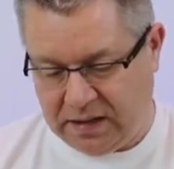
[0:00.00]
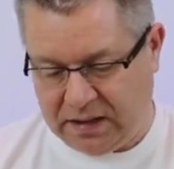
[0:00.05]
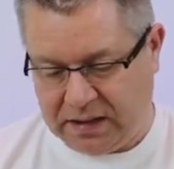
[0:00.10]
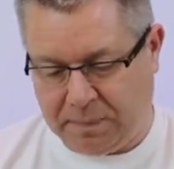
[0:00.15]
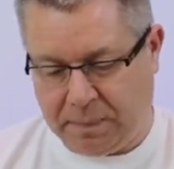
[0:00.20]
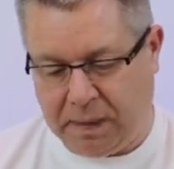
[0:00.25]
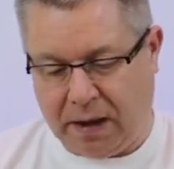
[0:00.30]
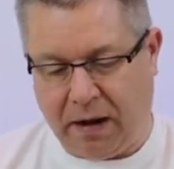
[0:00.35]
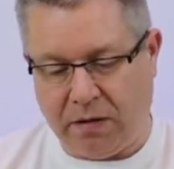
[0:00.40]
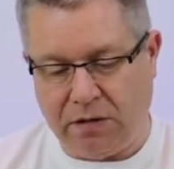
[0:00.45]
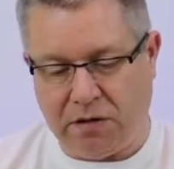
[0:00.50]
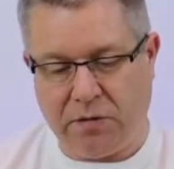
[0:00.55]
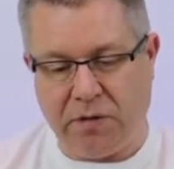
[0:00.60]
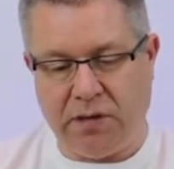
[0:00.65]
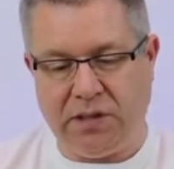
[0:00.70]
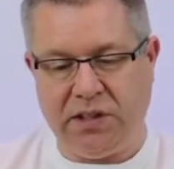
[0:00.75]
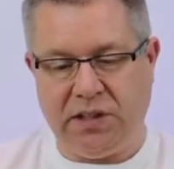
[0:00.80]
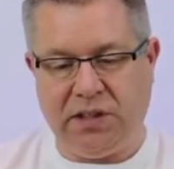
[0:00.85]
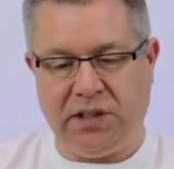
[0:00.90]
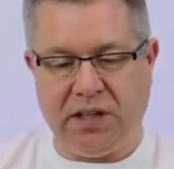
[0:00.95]
it's a pouch
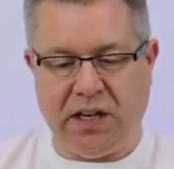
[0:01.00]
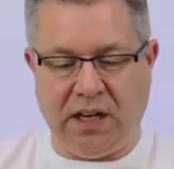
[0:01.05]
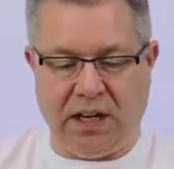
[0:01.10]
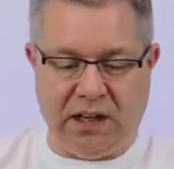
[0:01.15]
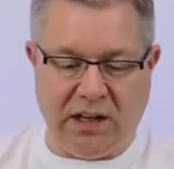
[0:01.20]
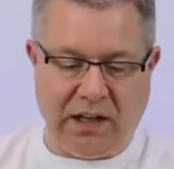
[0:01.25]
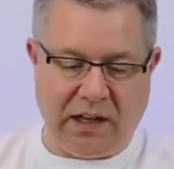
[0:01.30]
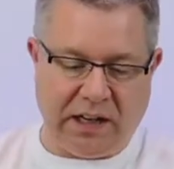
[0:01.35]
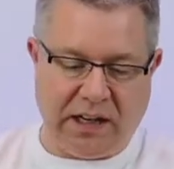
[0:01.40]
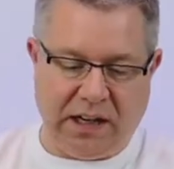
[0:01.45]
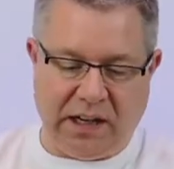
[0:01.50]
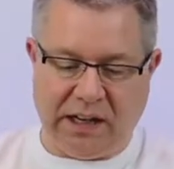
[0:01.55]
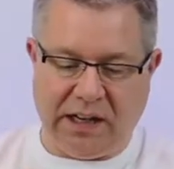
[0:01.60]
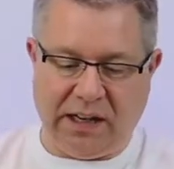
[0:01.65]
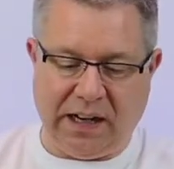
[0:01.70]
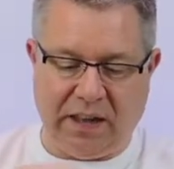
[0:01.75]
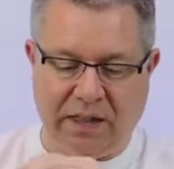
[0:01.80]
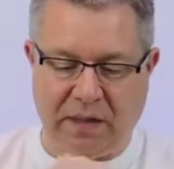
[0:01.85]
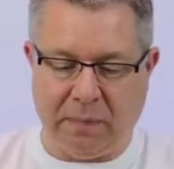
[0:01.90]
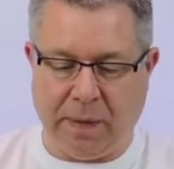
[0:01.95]
with uh, like a
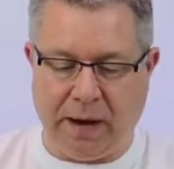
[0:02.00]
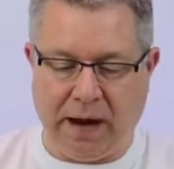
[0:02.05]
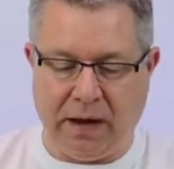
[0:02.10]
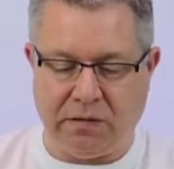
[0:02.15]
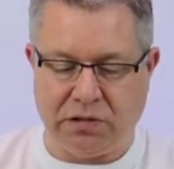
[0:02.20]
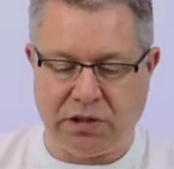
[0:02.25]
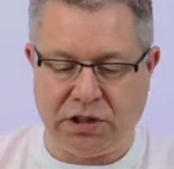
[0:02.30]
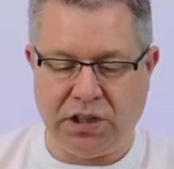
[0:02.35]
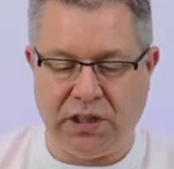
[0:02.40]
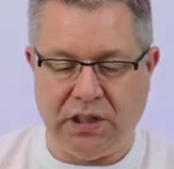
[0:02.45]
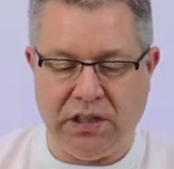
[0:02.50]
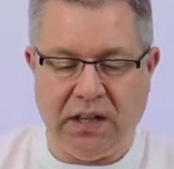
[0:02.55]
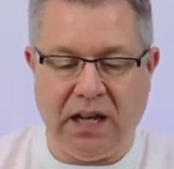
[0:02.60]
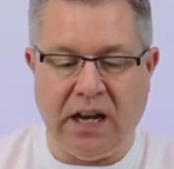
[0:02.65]
little leather pouch.